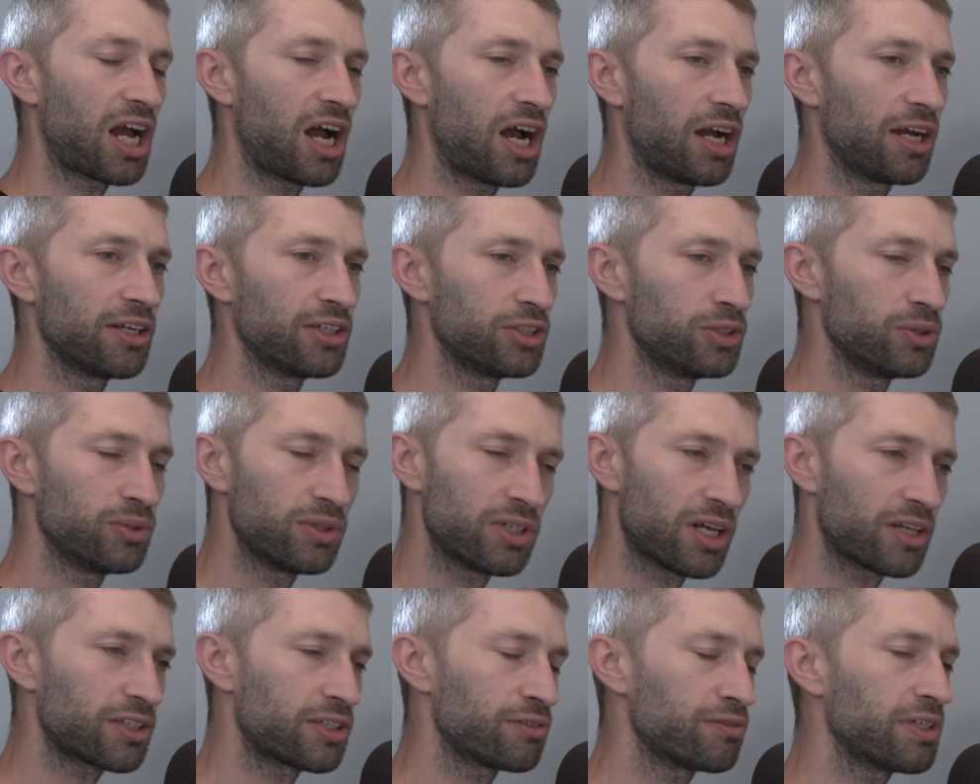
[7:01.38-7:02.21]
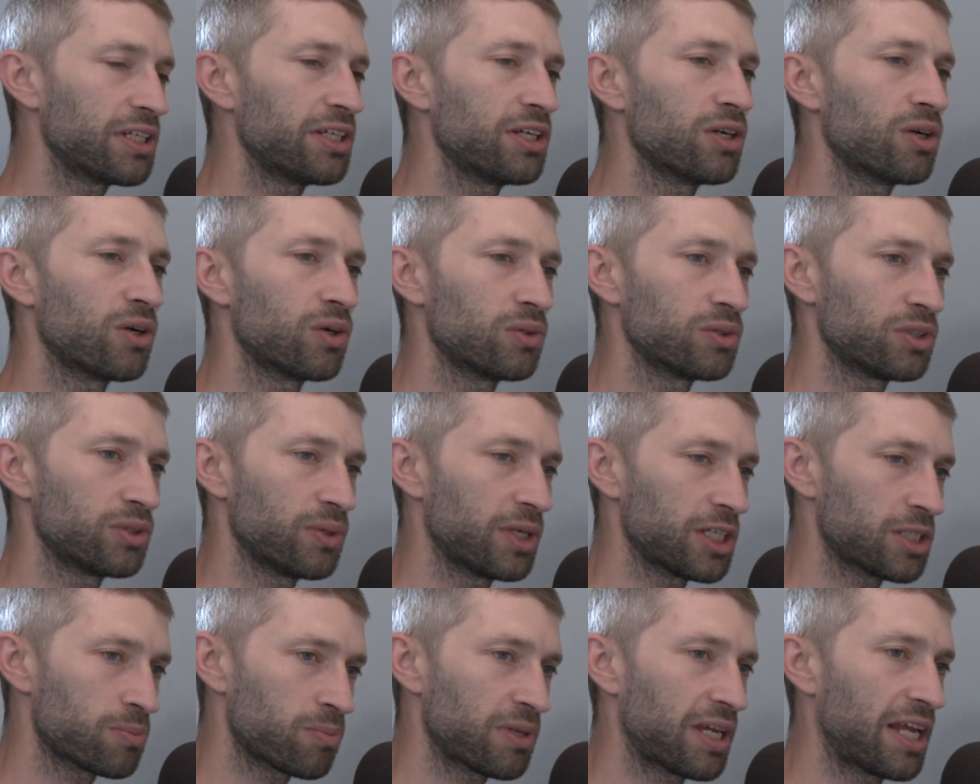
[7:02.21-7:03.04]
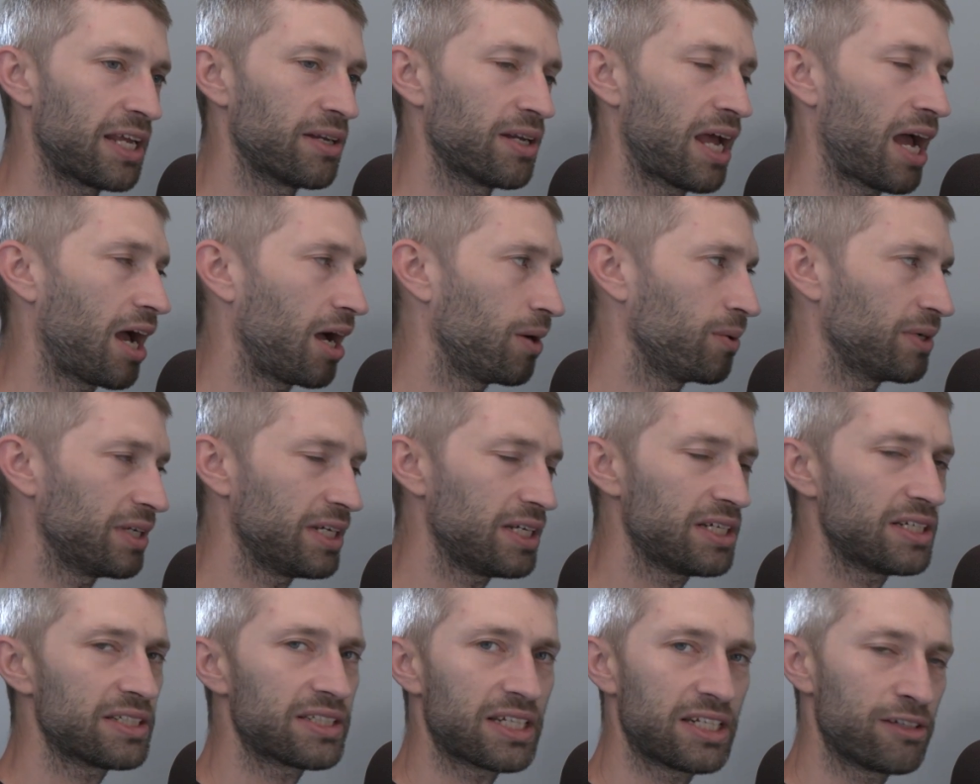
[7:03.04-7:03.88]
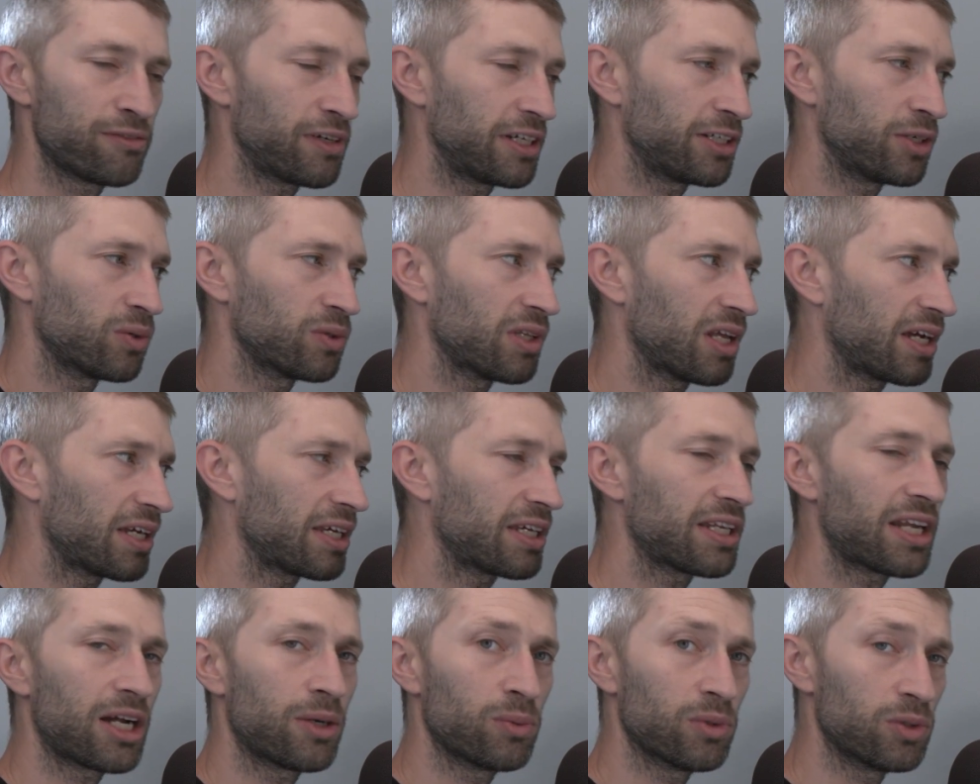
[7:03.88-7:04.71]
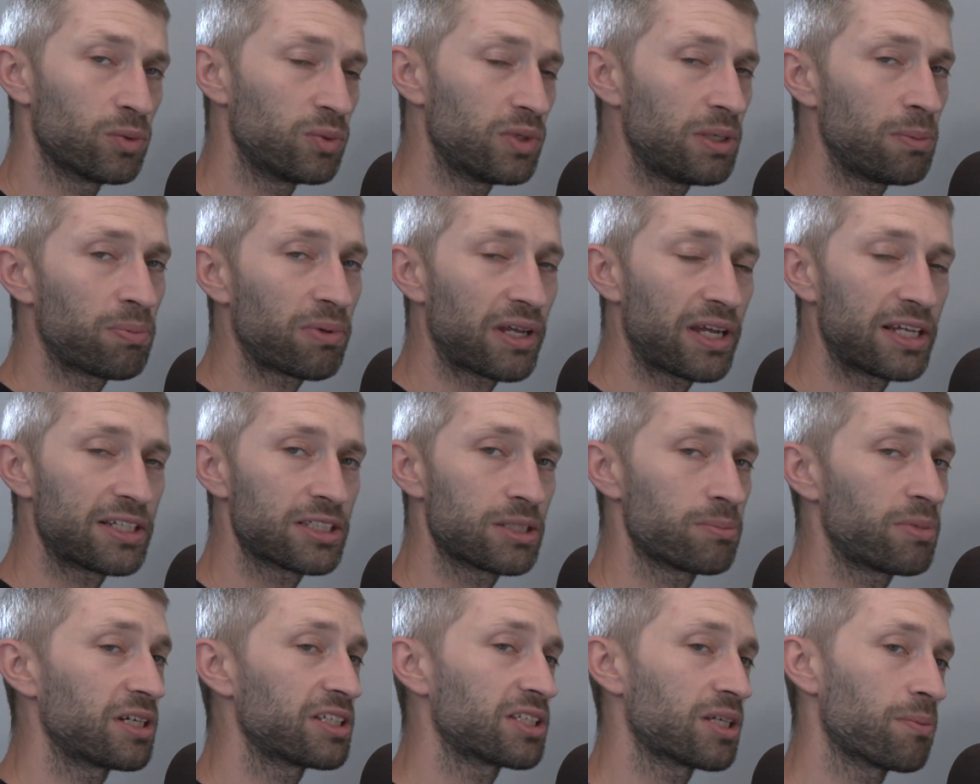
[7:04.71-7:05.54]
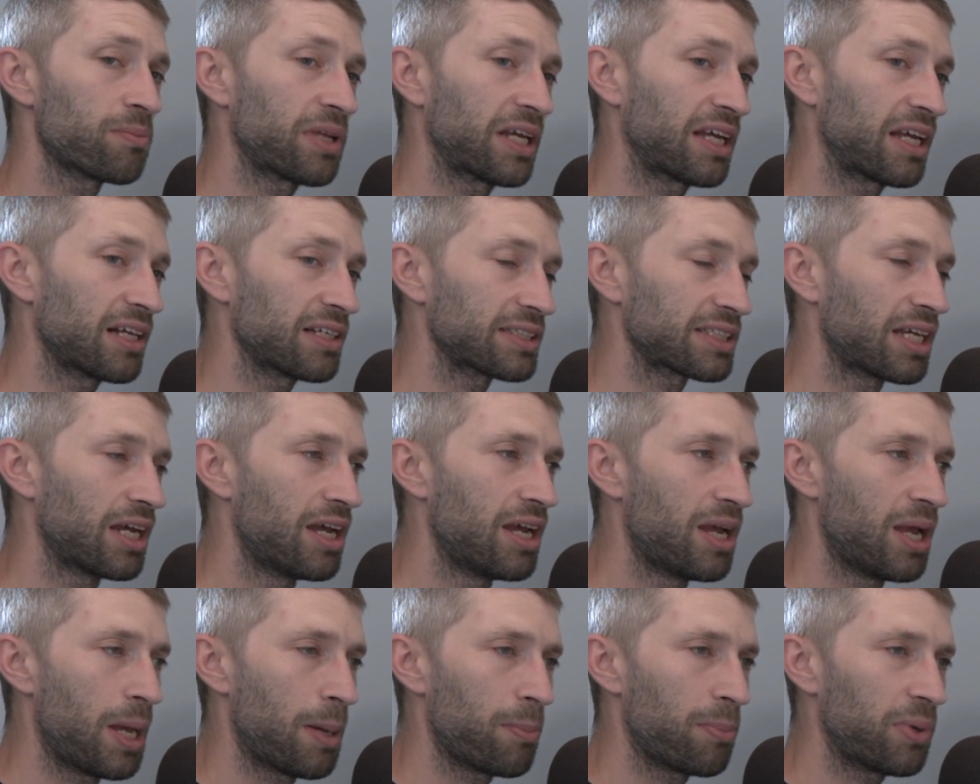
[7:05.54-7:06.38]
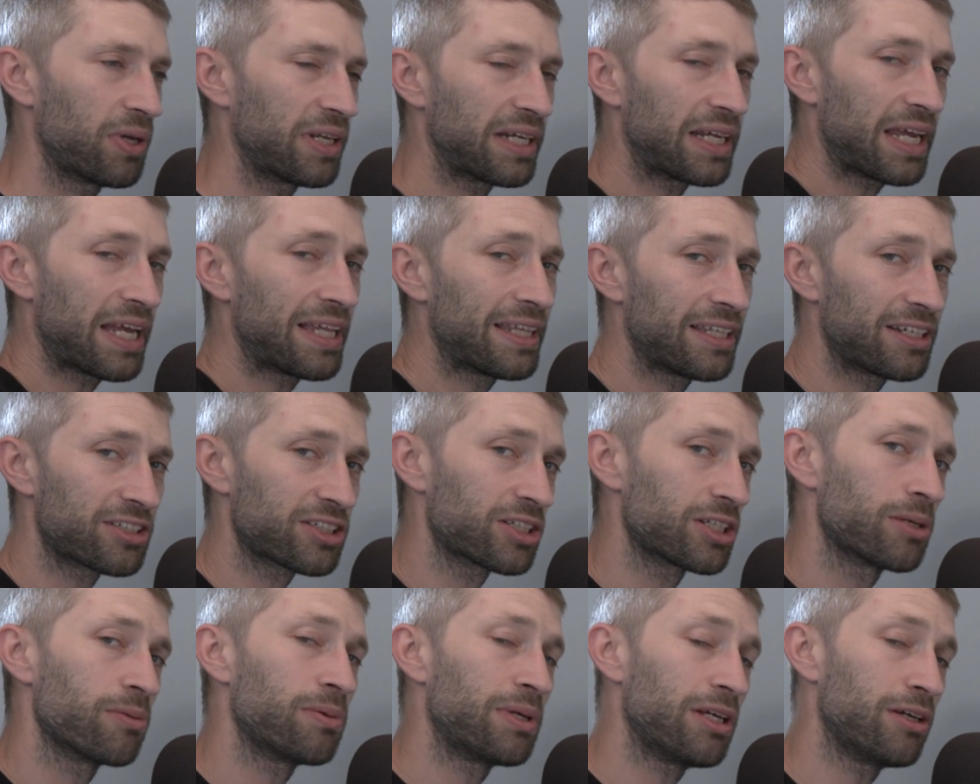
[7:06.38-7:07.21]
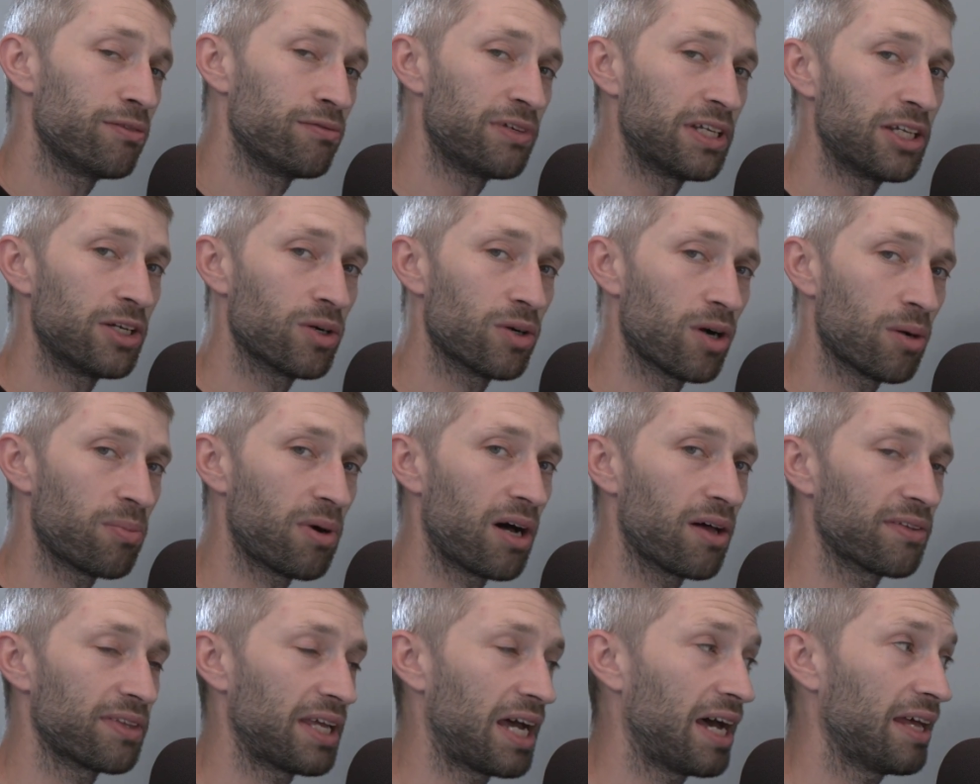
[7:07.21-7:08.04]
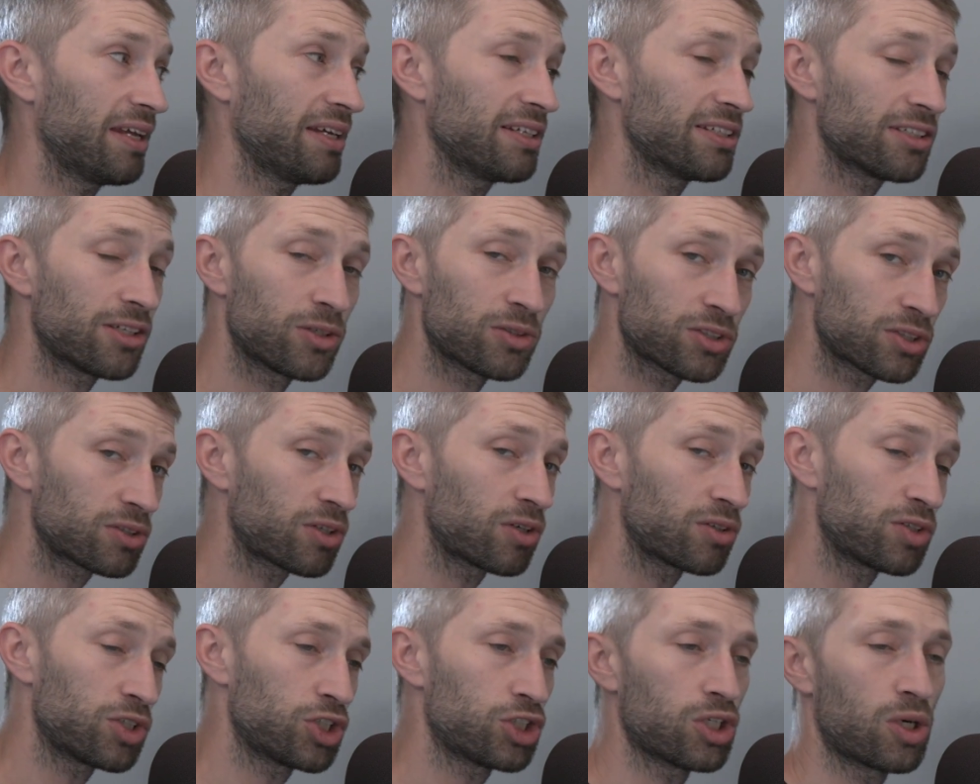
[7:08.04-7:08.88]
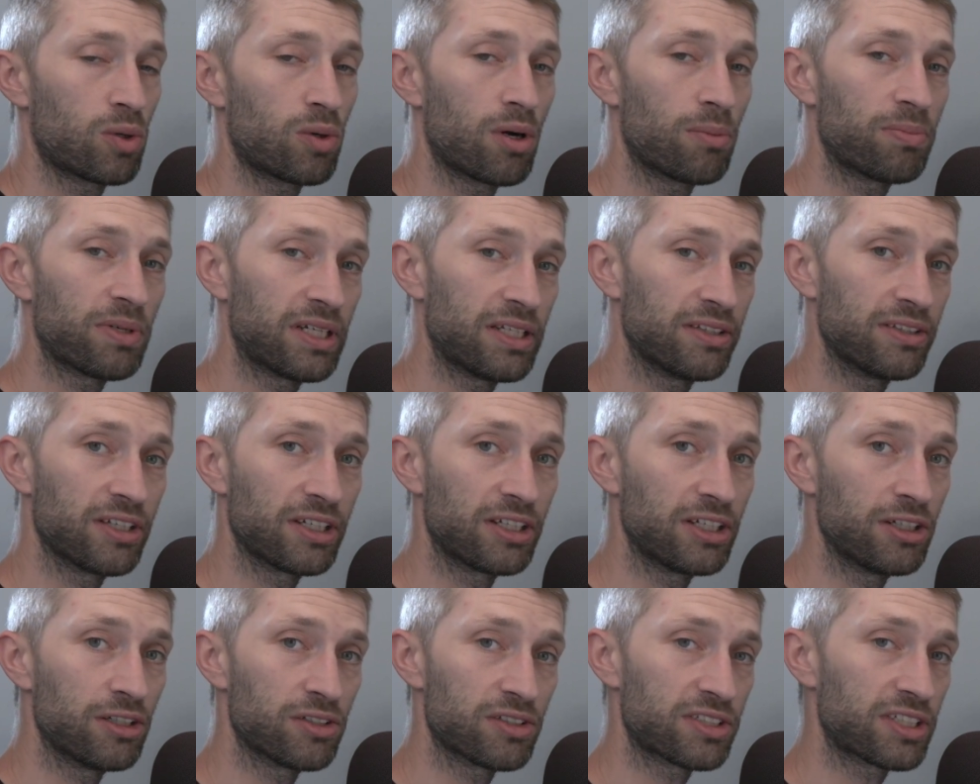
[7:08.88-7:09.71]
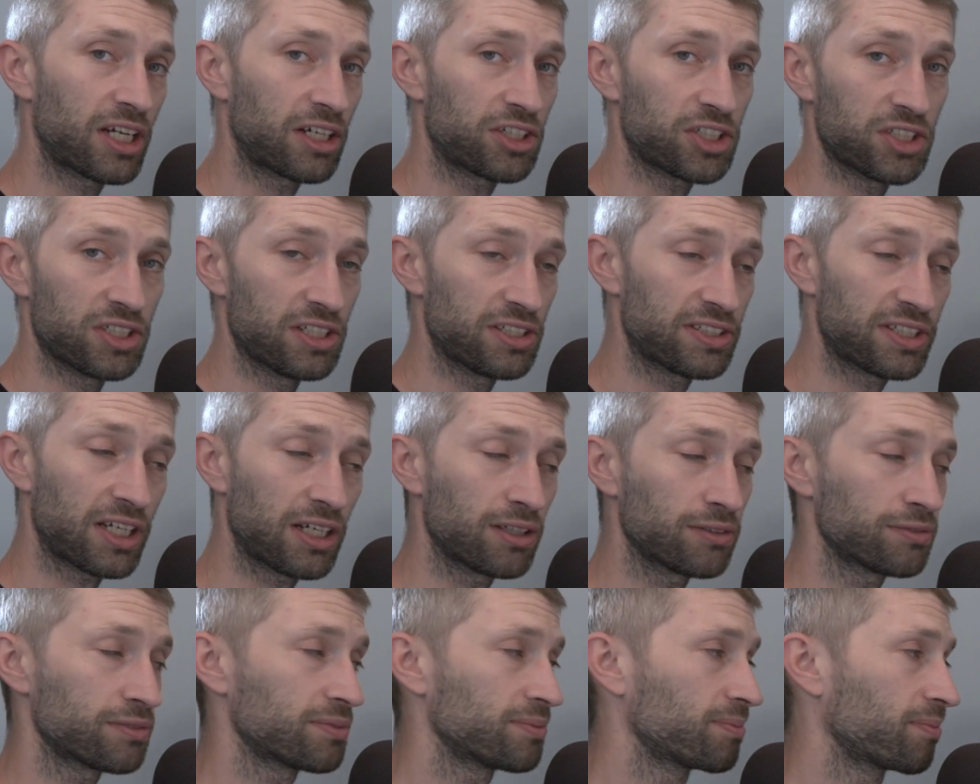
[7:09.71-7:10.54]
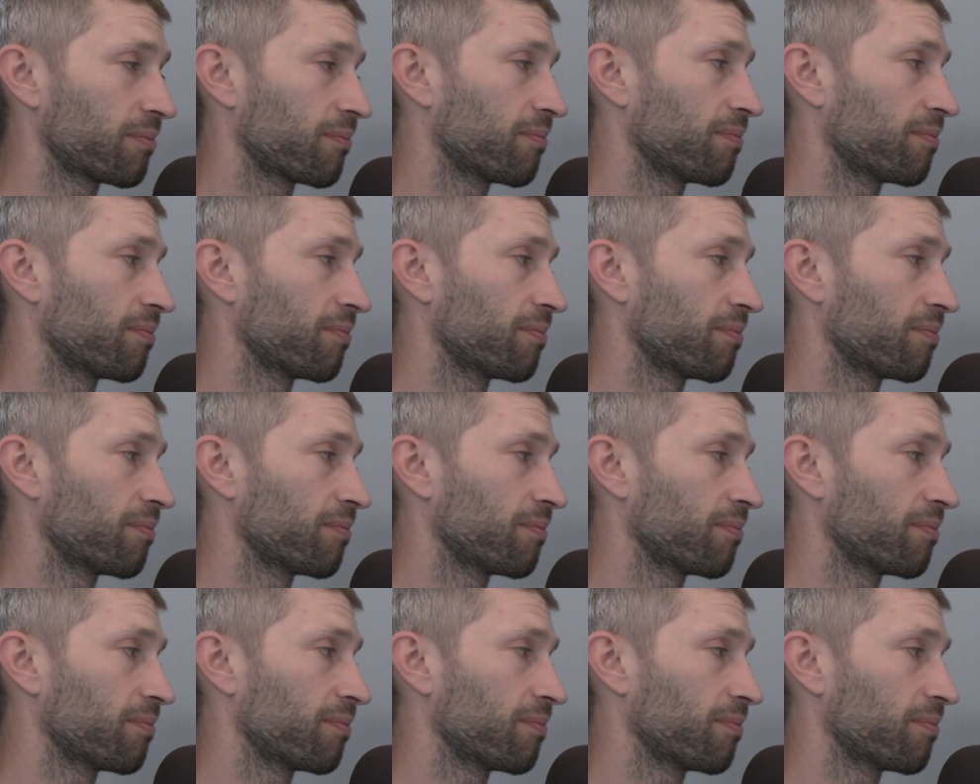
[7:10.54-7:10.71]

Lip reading: I do another video to explain how it is, and if I don't like it, I will replace it by something else. But again, there's going to be a video about that, and it's also going to show up in the gear section itself.